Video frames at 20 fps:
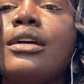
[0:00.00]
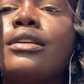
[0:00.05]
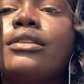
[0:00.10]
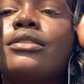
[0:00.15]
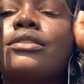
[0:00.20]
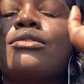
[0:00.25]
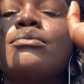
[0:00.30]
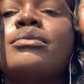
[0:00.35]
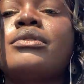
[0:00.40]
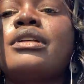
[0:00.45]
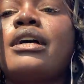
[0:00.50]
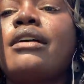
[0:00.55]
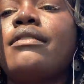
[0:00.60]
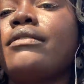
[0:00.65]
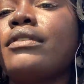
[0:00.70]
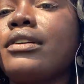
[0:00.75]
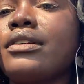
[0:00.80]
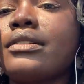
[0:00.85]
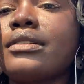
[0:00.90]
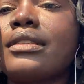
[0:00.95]
super
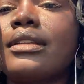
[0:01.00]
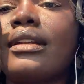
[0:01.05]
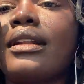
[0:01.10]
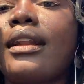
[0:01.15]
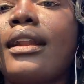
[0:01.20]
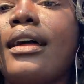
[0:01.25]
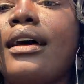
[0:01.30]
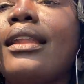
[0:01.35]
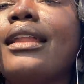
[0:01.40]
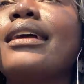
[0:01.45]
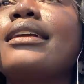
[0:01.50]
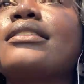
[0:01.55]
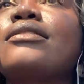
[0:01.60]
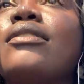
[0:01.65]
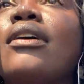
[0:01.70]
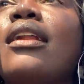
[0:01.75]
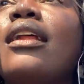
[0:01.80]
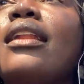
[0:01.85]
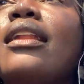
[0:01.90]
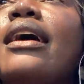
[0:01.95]
diverse, da da da, like,
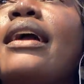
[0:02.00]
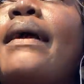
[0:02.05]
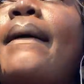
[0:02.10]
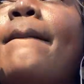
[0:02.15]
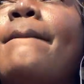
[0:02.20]
trying to, like,